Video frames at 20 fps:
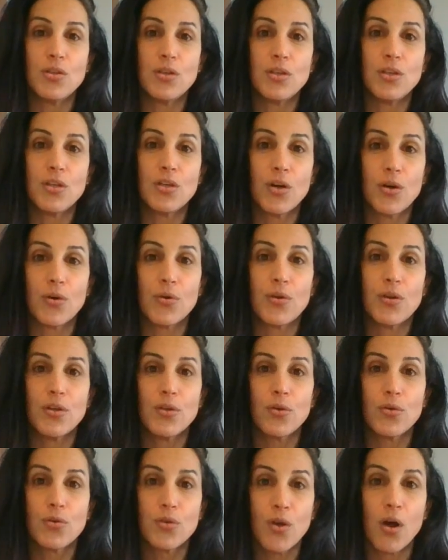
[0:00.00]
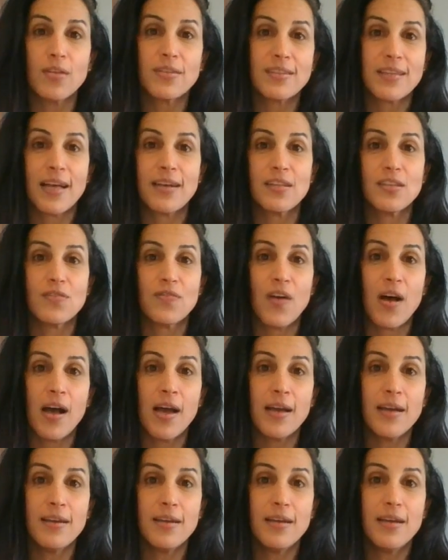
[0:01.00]
you're not
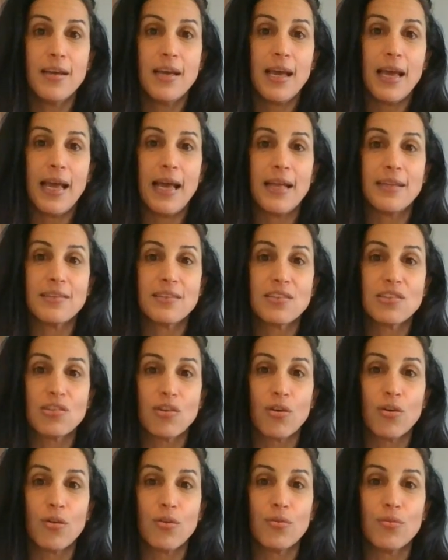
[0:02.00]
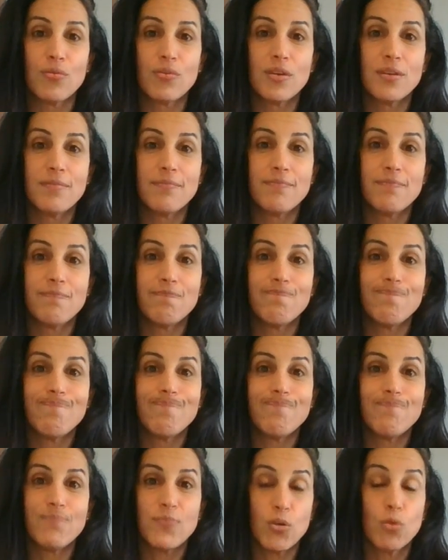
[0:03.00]
satisfied, and so
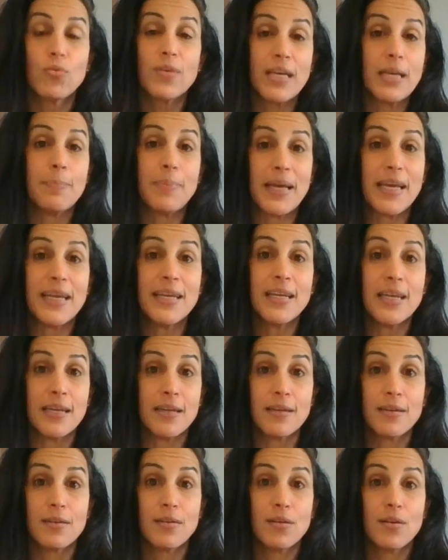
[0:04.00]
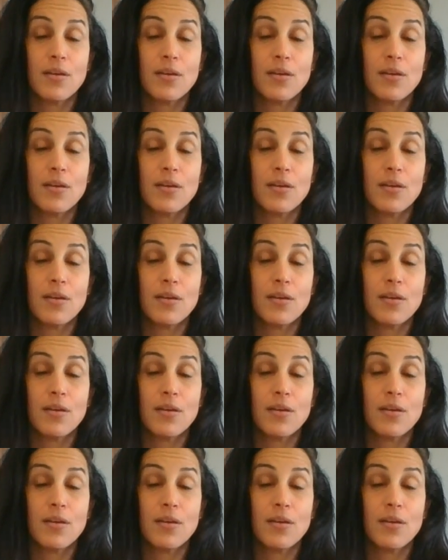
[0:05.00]
you'll keep eating.